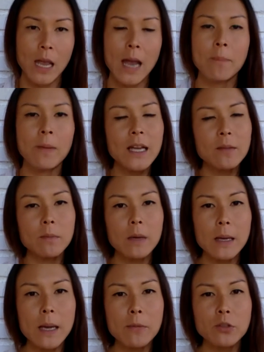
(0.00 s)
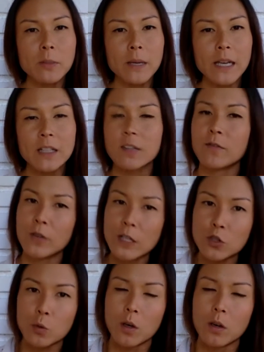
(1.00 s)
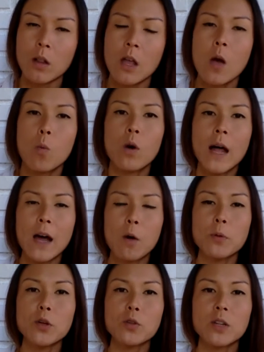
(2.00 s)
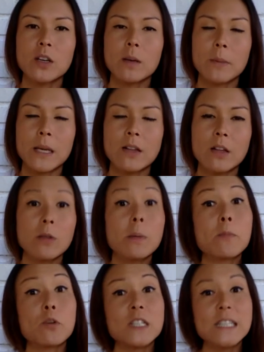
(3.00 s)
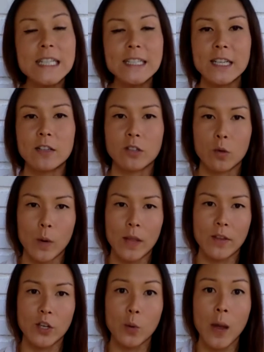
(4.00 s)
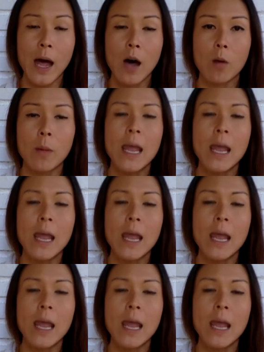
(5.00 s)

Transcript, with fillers: And being able to be individual will help you be a little bit more detailed in the way that you help.